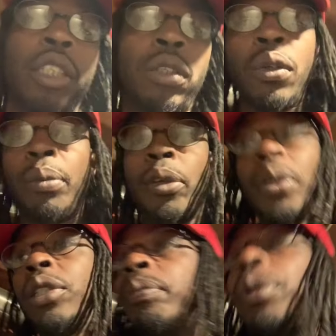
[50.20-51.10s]
should only be
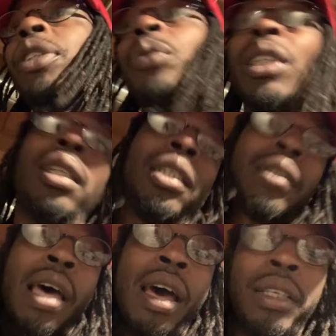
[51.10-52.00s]
pushing peace within his
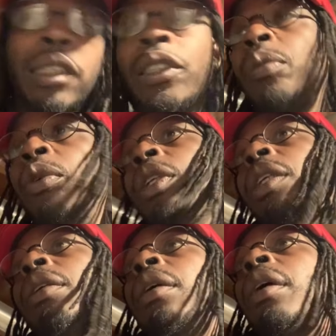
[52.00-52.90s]
guys, his
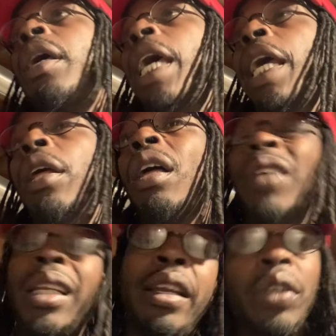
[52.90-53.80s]
community, and
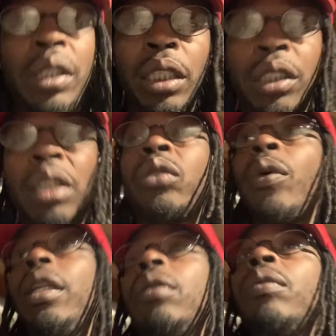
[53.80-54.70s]
getting everything
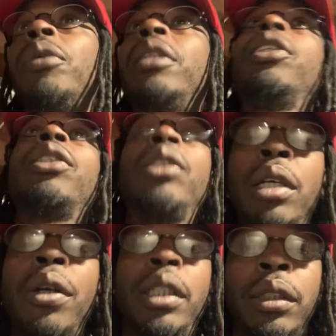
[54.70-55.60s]
situated with
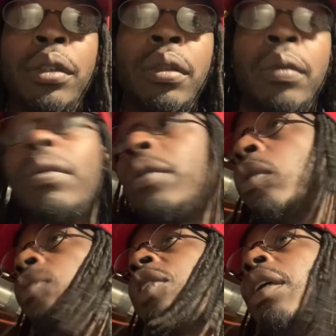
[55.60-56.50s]
60-30ians. You know
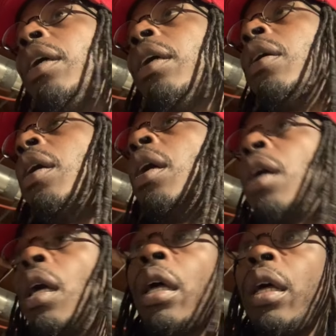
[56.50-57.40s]
what I'm saying?
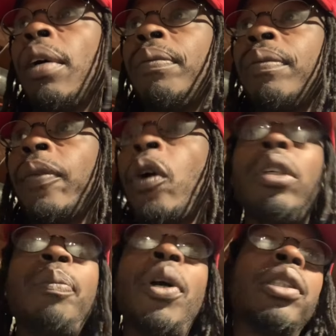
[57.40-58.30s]

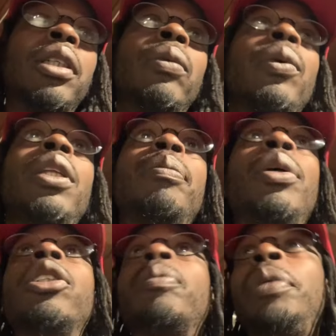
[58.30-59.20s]
Only person can really
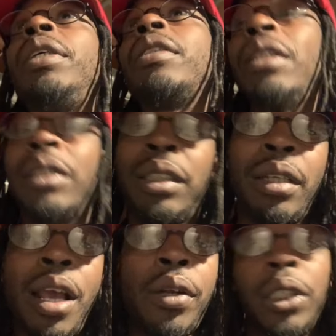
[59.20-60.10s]
push peace and sit
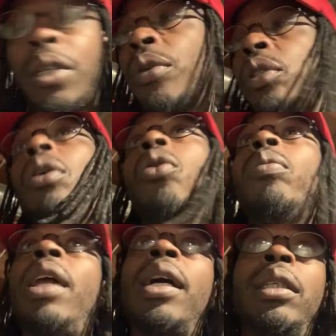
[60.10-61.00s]
down and talk to the old
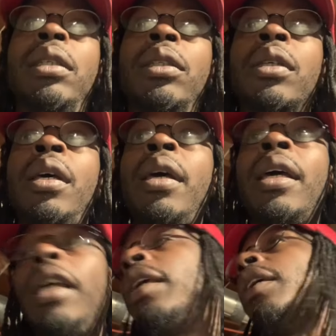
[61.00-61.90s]
blockians
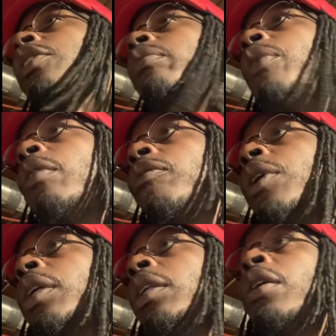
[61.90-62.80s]
is
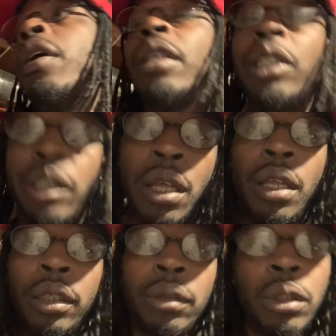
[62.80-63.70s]
motherfucking
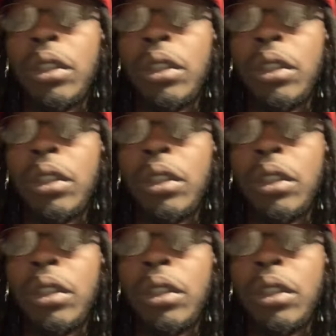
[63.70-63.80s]
Young. It's the